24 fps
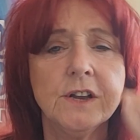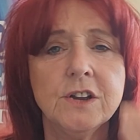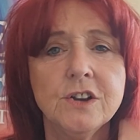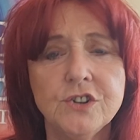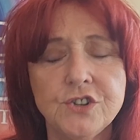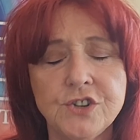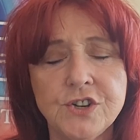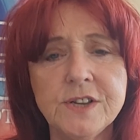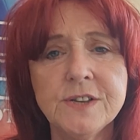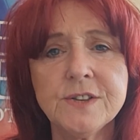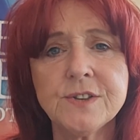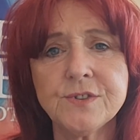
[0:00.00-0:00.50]

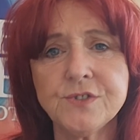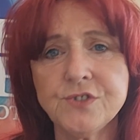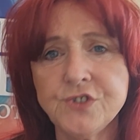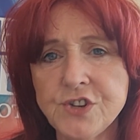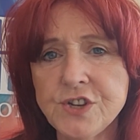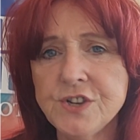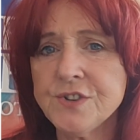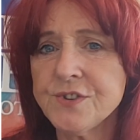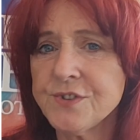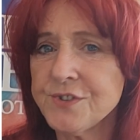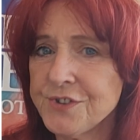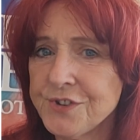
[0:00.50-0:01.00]

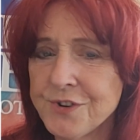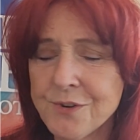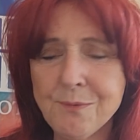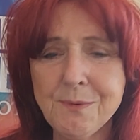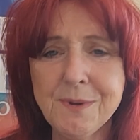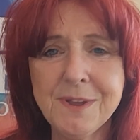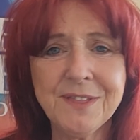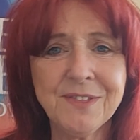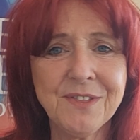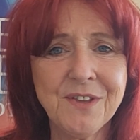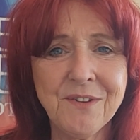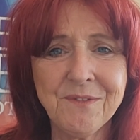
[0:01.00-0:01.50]
She's
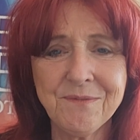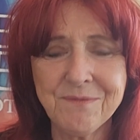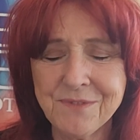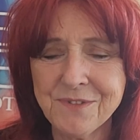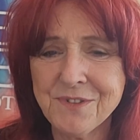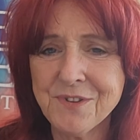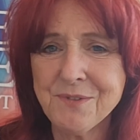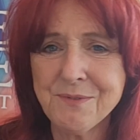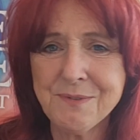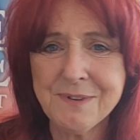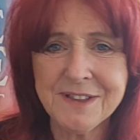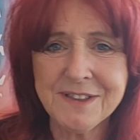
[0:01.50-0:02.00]

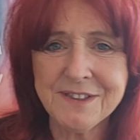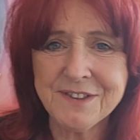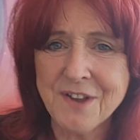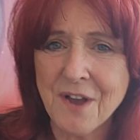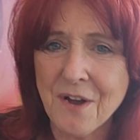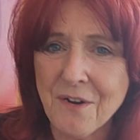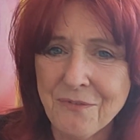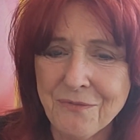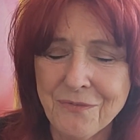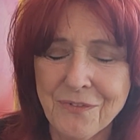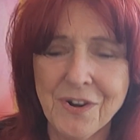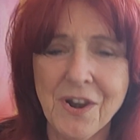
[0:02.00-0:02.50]
doing
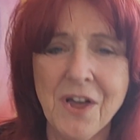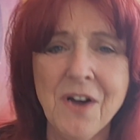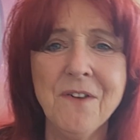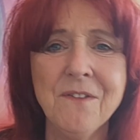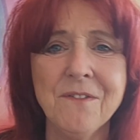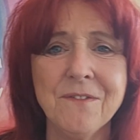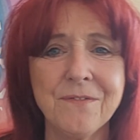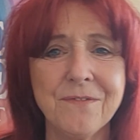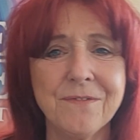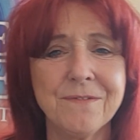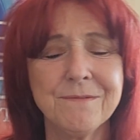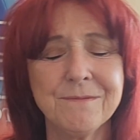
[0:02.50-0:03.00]
tough
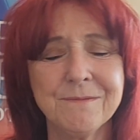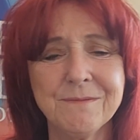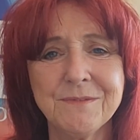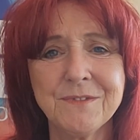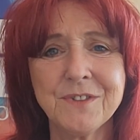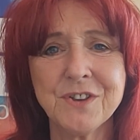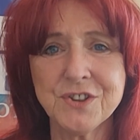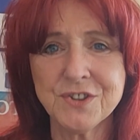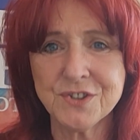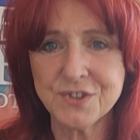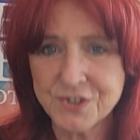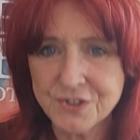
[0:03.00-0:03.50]
love,
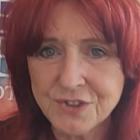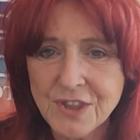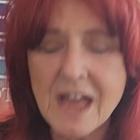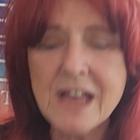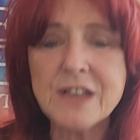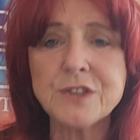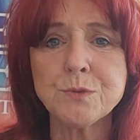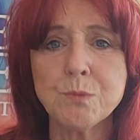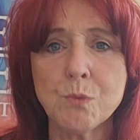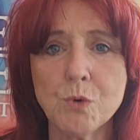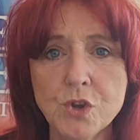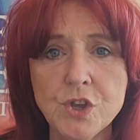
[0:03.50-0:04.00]
because
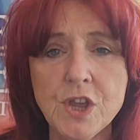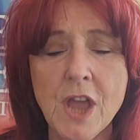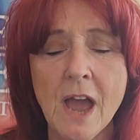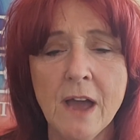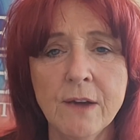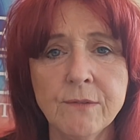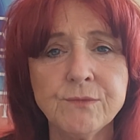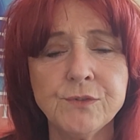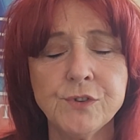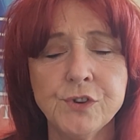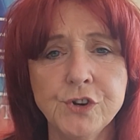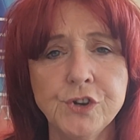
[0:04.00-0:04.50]
that's what you
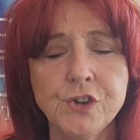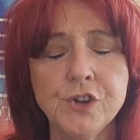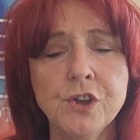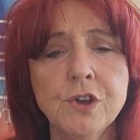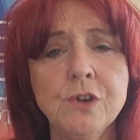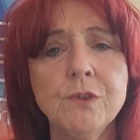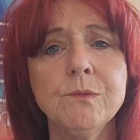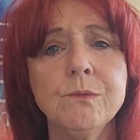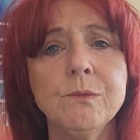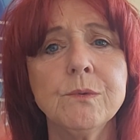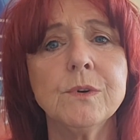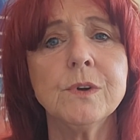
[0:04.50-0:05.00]
have to
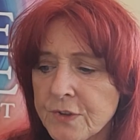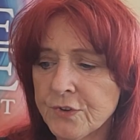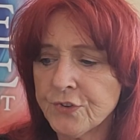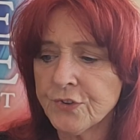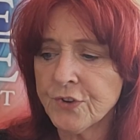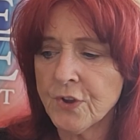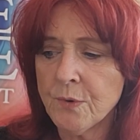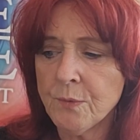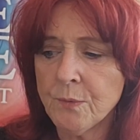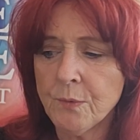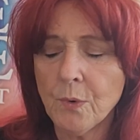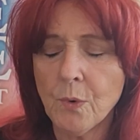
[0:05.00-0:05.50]
do.
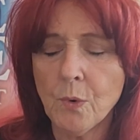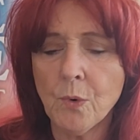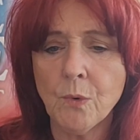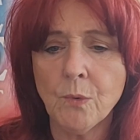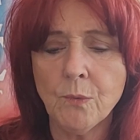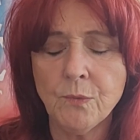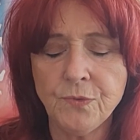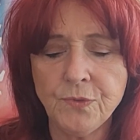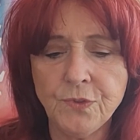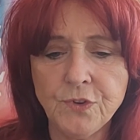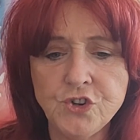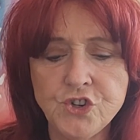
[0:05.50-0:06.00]
So
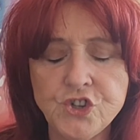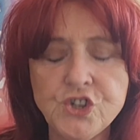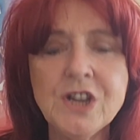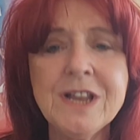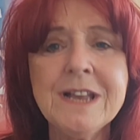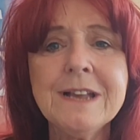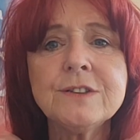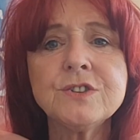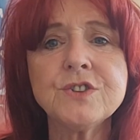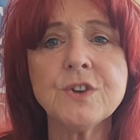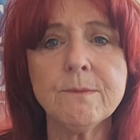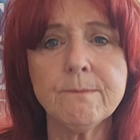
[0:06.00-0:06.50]
she
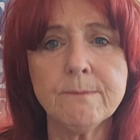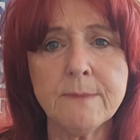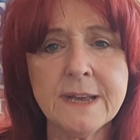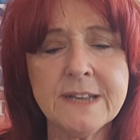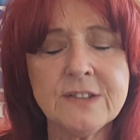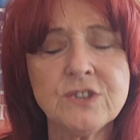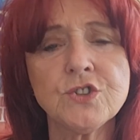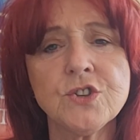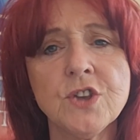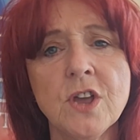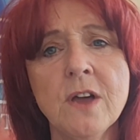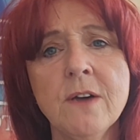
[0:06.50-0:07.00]
is at my
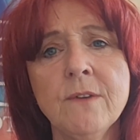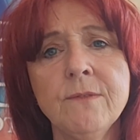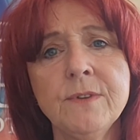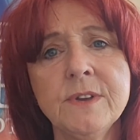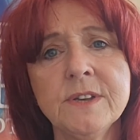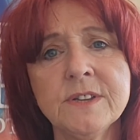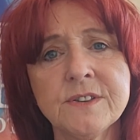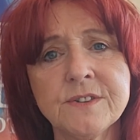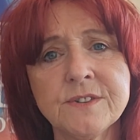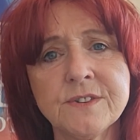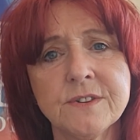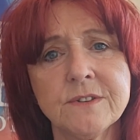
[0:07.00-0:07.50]

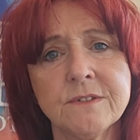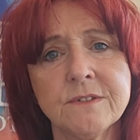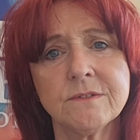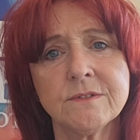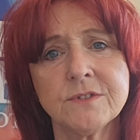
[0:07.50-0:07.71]
service.